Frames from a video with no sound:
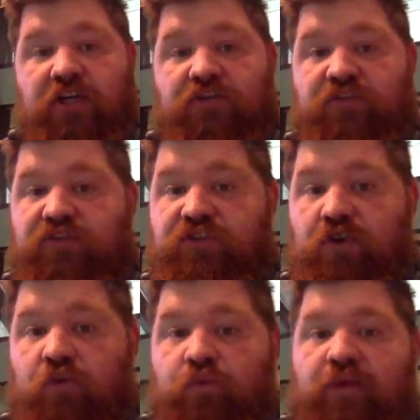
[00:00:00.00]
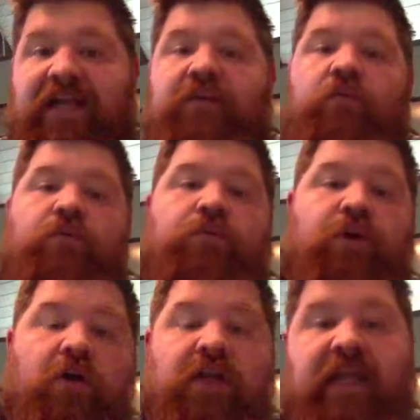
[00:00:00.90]
So there's no right or
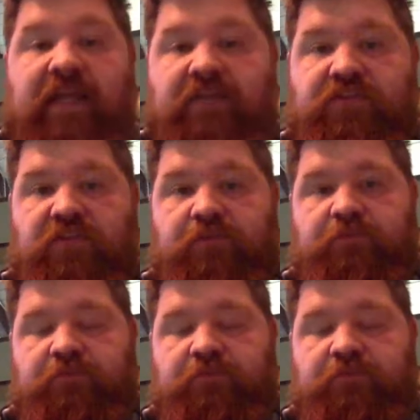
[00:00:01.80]
wrong answer.